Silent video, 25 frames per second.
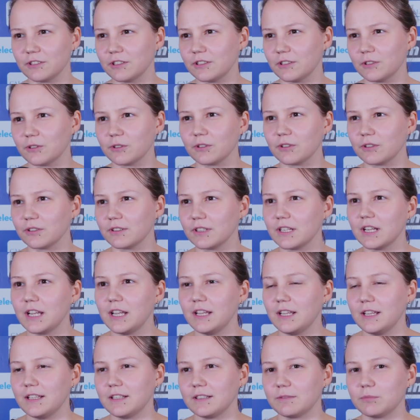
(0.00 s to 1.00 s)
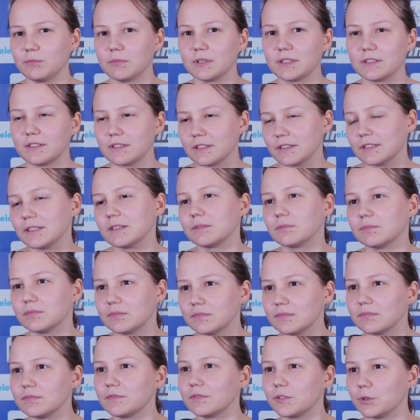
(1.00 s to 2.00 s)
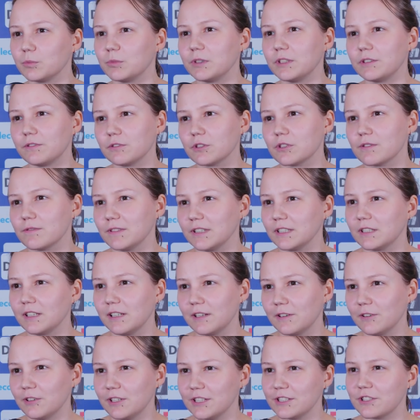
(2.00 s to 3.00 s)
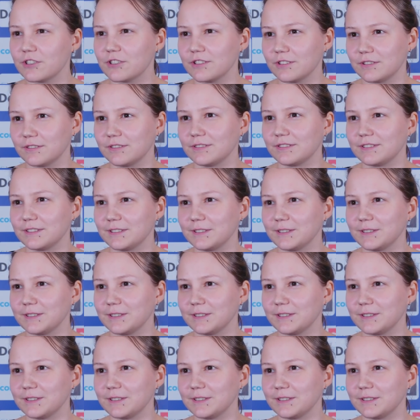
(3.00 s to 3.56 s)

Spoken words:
I don't know. But for me, it was well calculation.